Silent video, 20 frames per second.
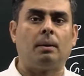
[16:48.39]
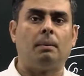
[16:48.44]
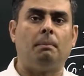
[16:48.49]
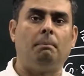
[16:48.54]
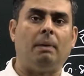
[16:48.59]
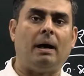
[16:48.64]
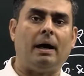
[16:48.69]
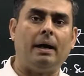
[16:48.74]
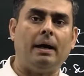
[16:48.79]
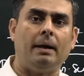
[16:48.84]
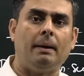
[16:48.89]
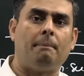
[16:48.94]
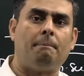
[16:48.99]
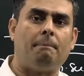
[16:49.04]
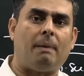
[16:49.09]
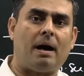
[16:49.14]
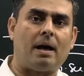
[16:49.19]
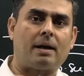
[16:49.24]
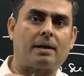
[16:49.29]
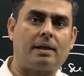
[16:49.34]
by
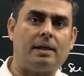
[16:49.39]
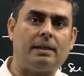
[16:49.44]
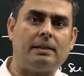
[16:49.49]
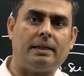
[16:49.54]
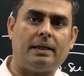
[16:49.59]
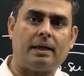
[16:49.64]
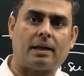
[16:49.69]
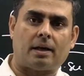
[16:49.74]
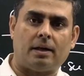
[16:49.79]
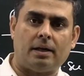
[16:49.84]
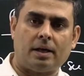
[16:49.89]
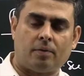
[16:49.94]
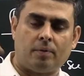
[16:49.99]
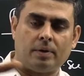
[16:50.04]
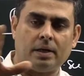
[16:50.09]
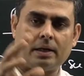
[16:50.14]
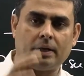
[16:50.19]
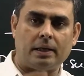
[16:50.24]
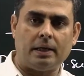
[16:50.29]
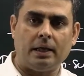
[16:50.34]
parking their
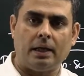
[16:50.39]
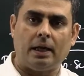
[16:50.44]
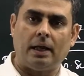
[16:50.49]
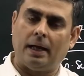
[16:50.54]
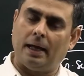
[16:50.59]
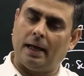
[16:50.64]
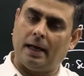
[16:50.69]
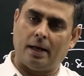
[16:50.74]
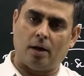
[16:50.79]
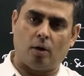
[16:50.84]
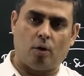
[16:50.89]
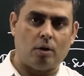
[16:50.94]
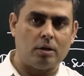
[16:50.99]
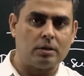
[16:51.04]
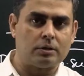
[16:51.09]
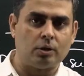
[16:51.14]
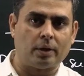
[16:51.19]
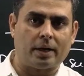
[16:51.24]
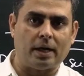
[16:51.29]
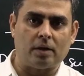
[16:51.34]
liquidity and
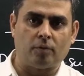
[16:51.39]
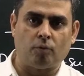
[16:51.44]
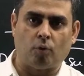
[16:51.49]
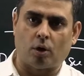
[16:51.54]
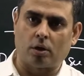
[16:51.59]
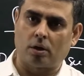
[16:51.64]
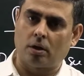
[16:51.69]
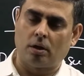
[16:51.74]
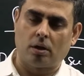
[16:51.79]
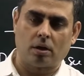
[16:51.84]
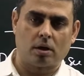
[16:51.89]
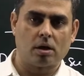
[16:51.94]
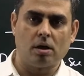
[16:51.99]
also get what?